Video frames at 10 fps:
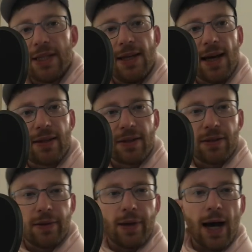He had
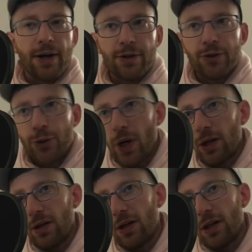either
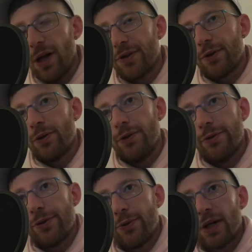drunk a lot or
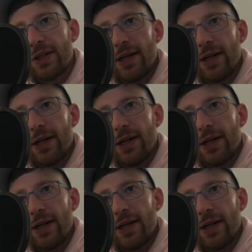used drugs.